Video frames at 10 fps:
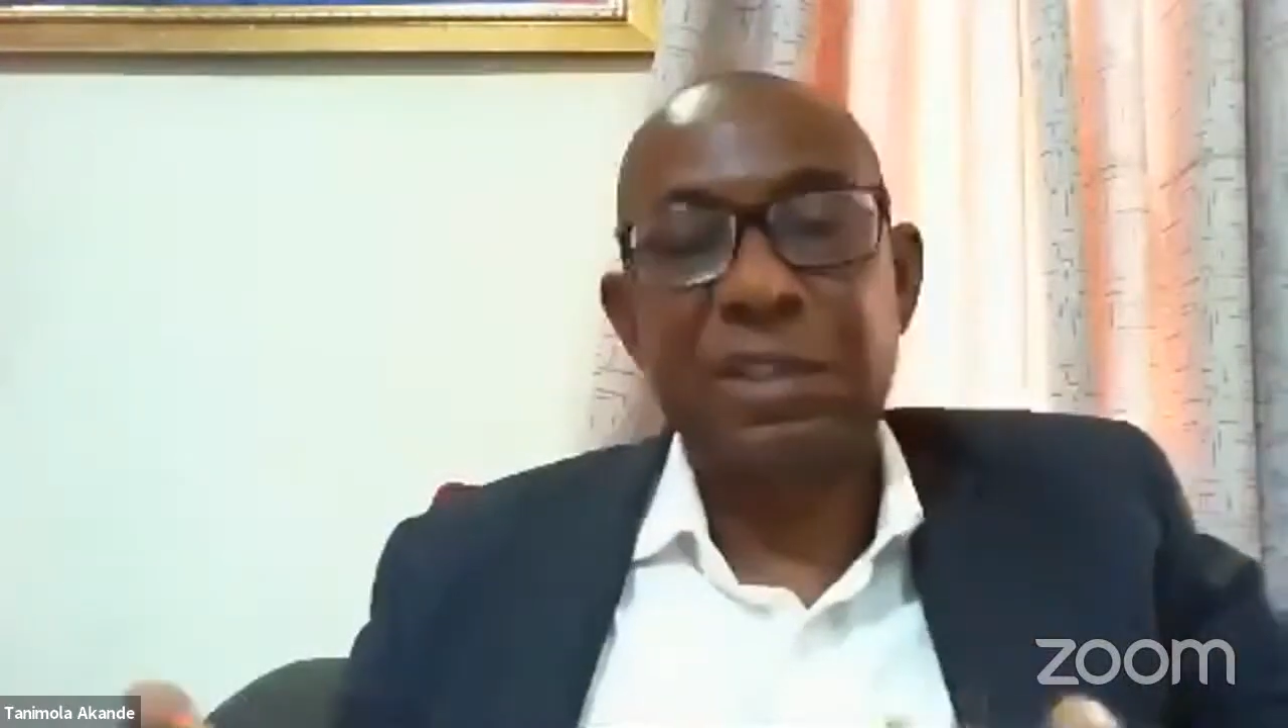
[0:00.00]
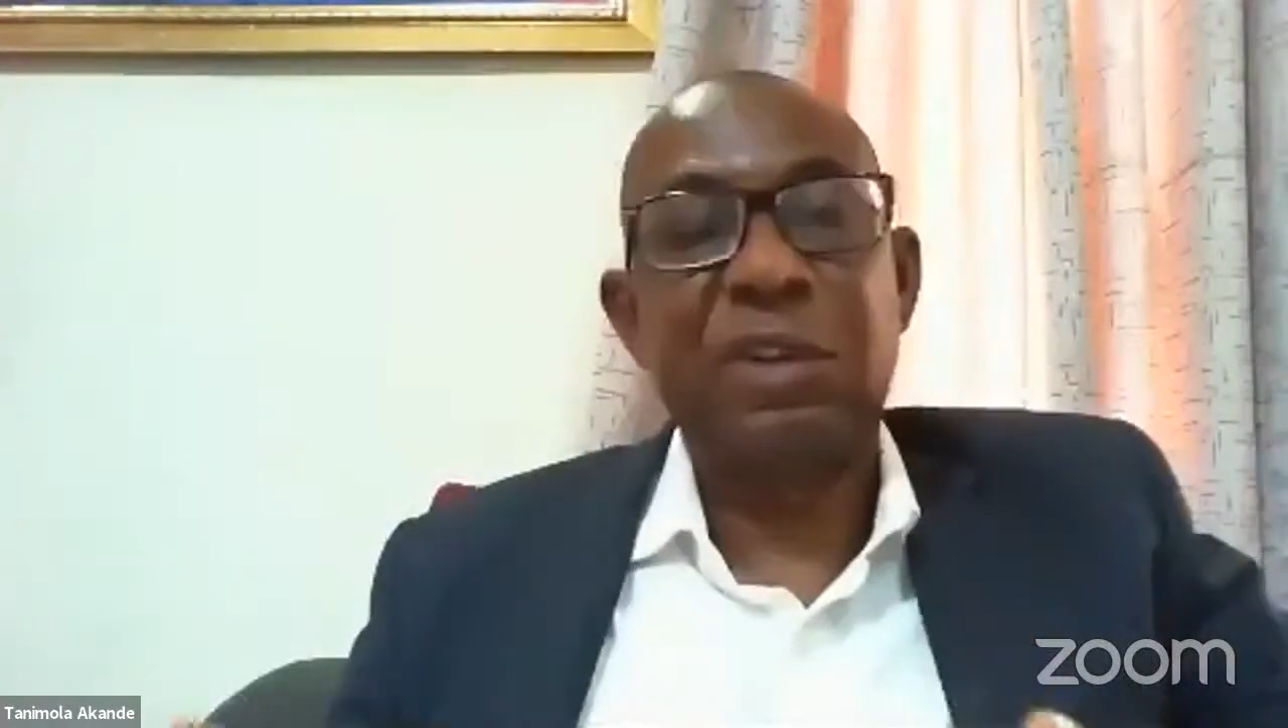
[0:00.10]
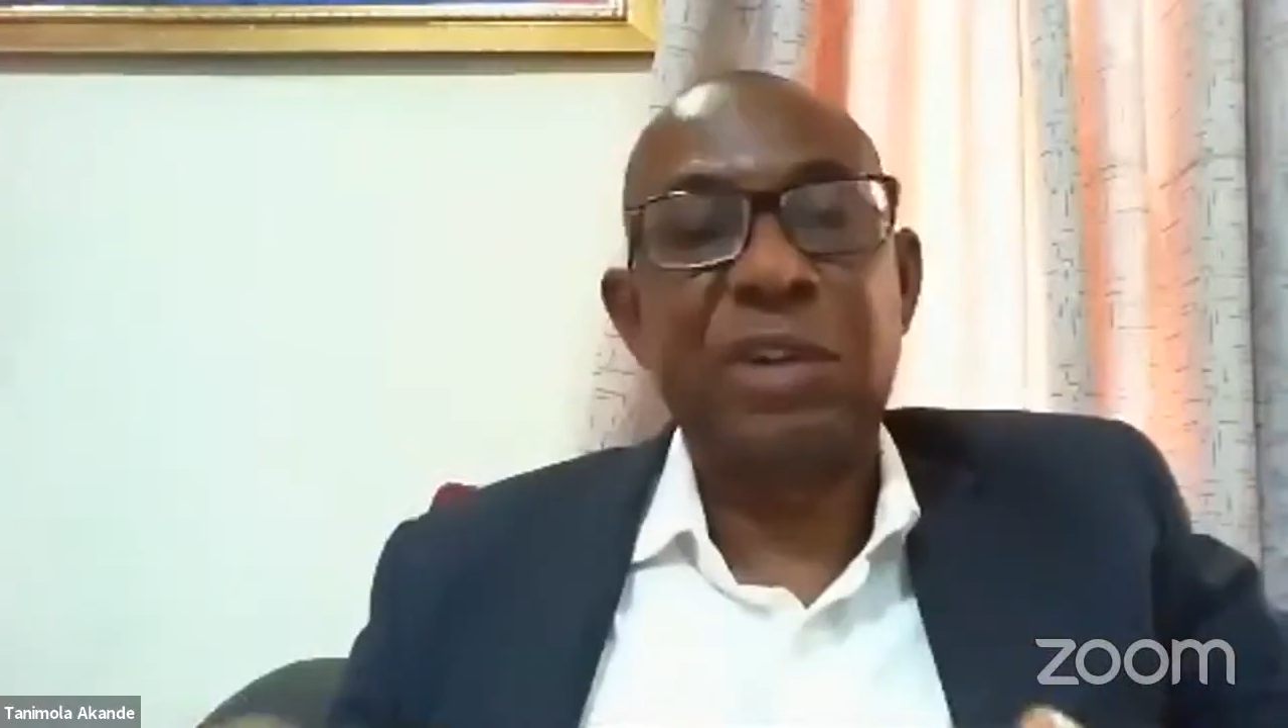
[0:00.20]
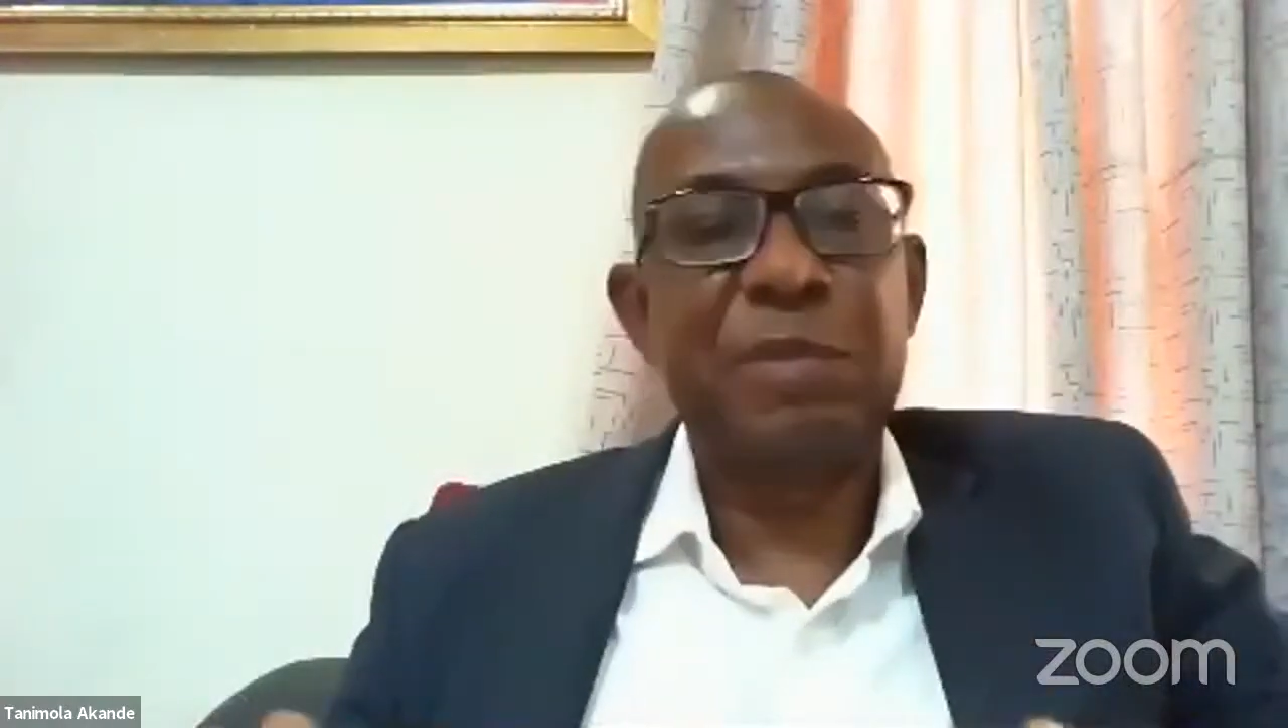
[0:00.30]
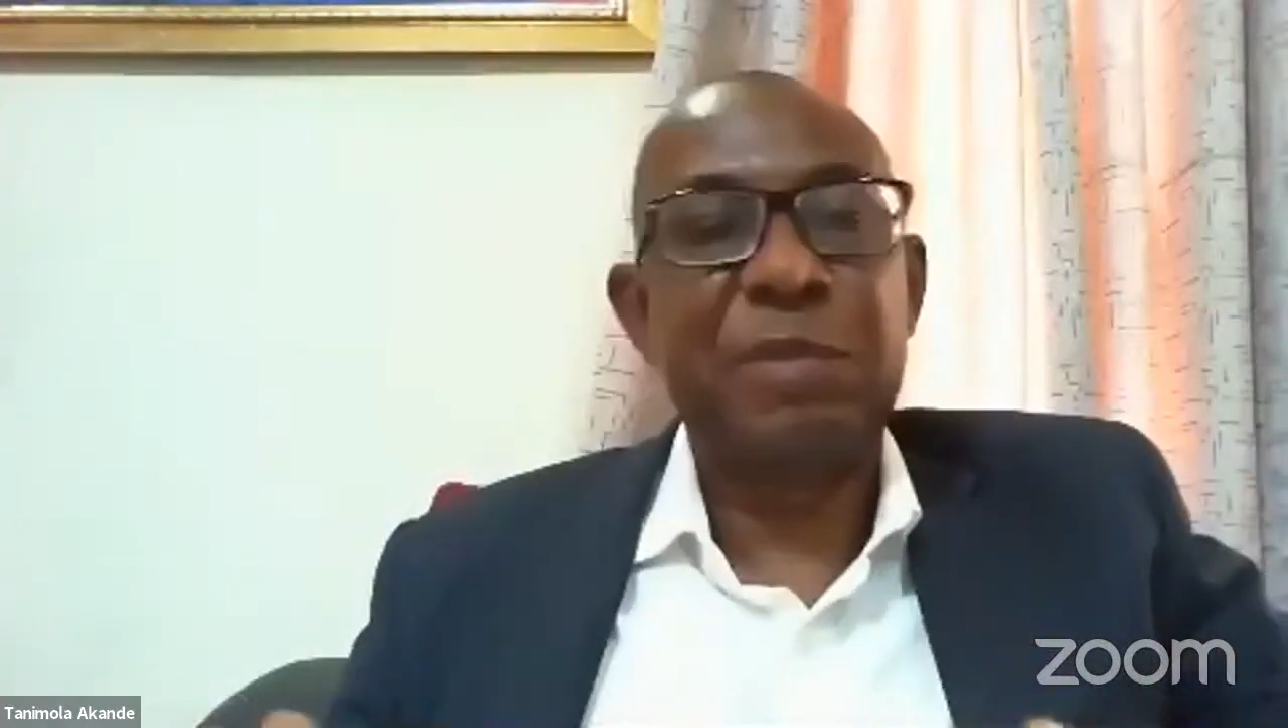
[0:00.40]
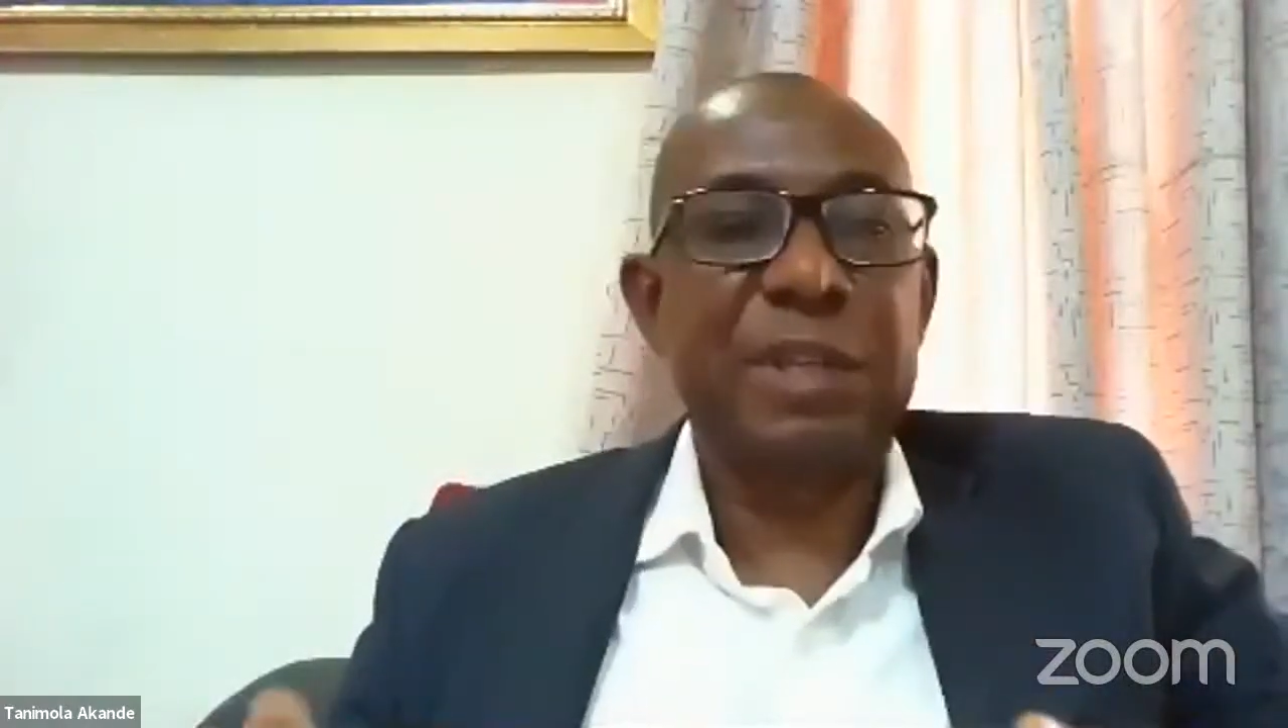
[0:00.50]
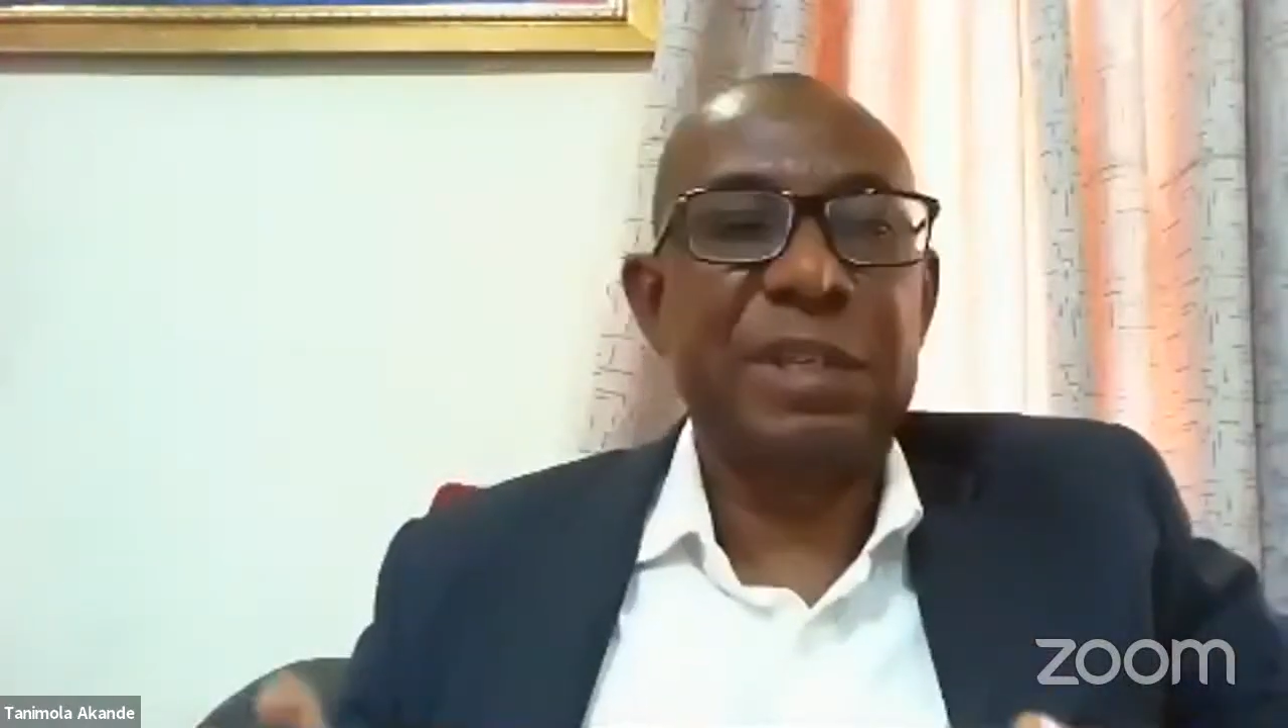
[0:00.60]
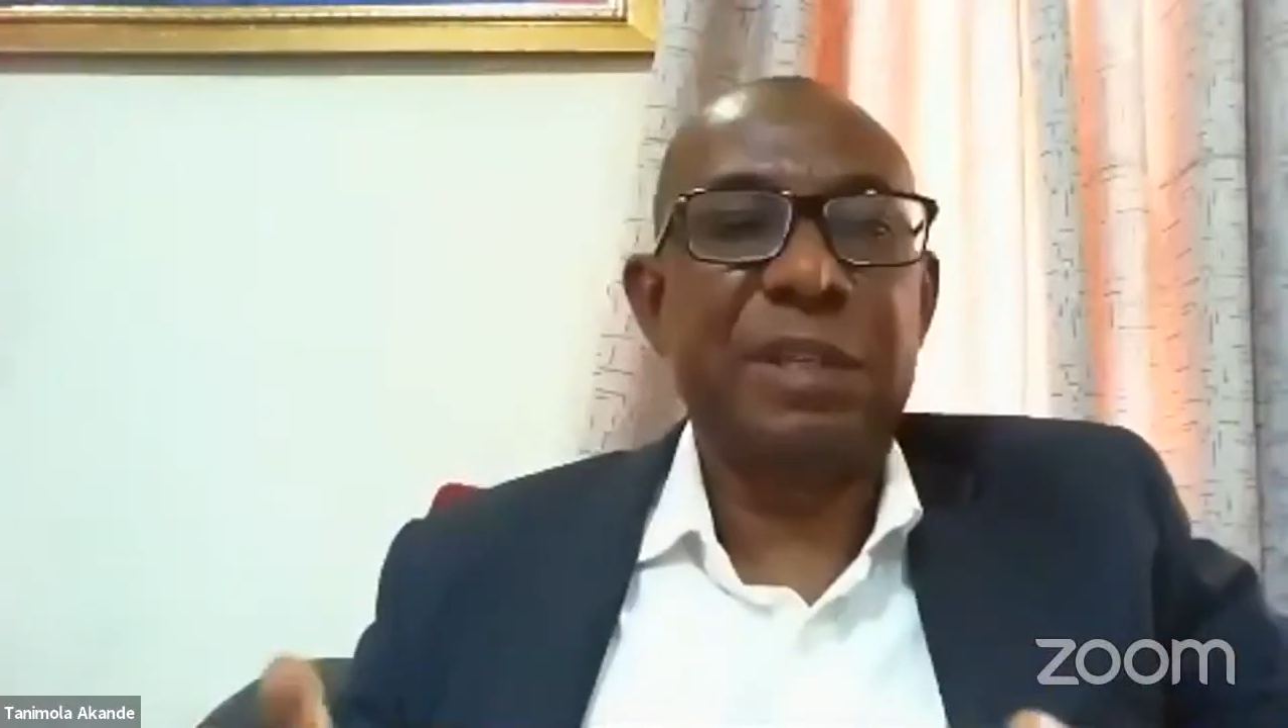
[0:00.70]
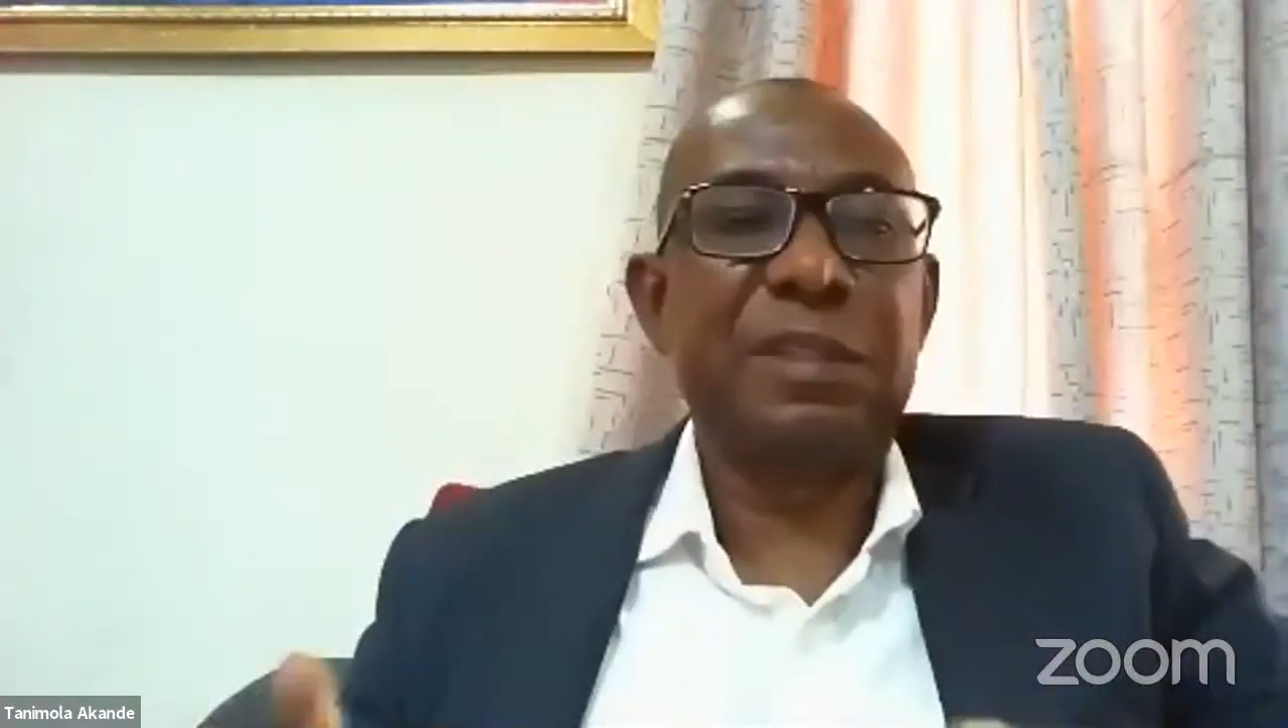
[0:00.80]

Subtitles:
100% yet,